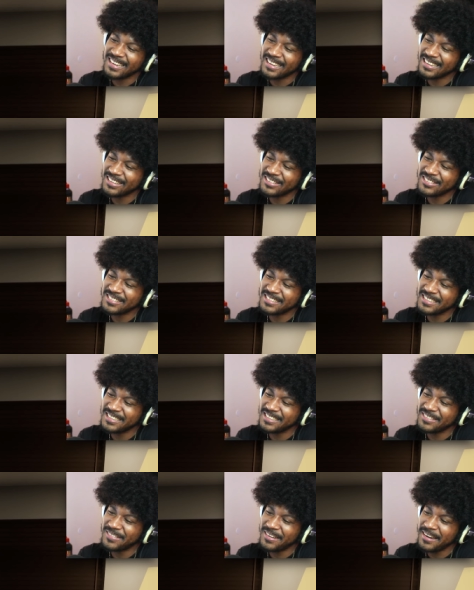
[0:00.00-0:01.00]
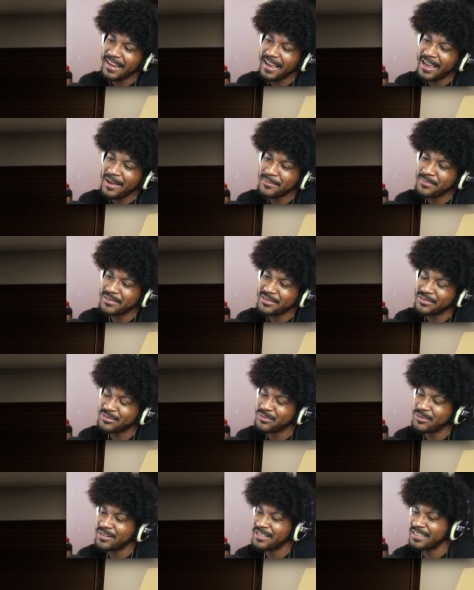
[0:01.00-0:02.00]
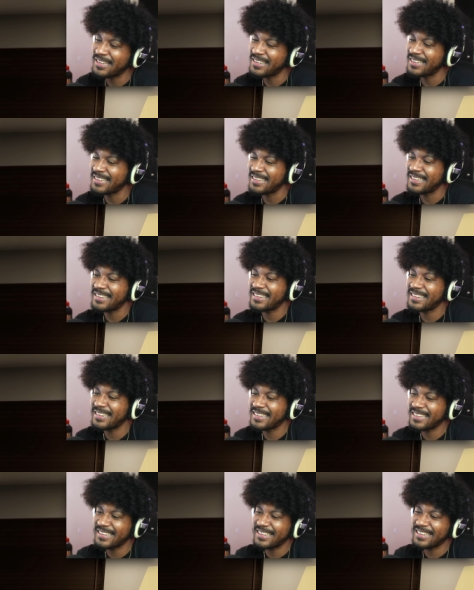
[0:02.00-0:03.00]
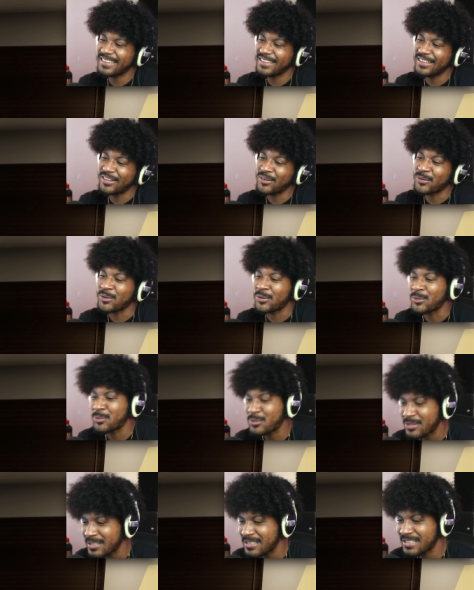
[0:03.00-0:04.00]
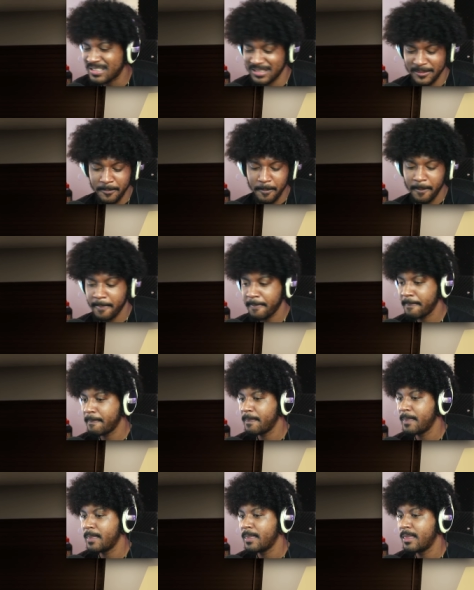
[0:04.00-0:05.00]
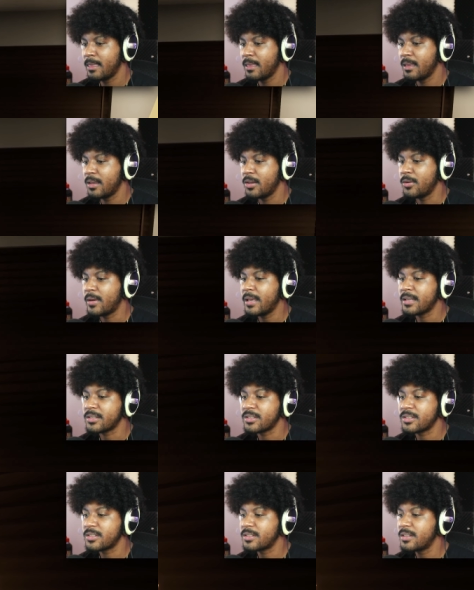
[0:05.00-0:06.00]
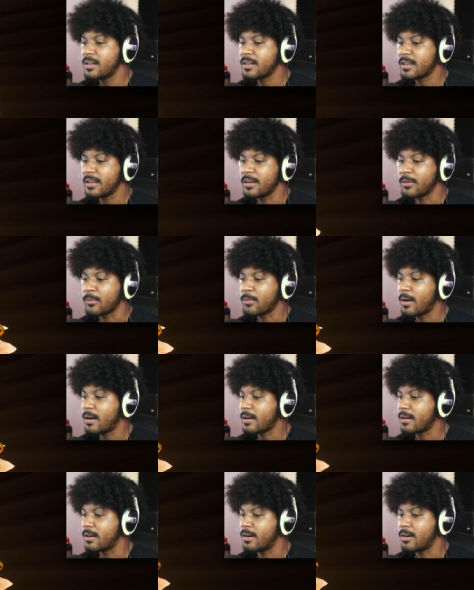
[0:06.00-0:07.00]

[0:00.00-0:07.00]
Like, you see what happens when you're a nuisance? You get stuck in a rock in